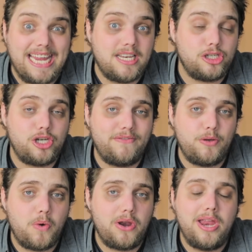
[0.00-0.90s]
800 if
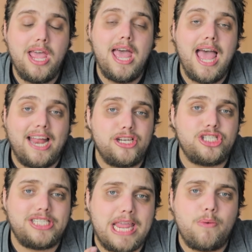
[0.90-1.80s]
you want, and
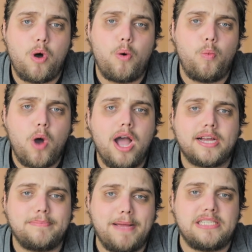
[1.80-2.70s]
just see what
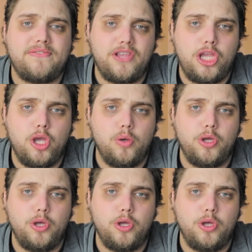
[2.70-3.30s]
works best for you.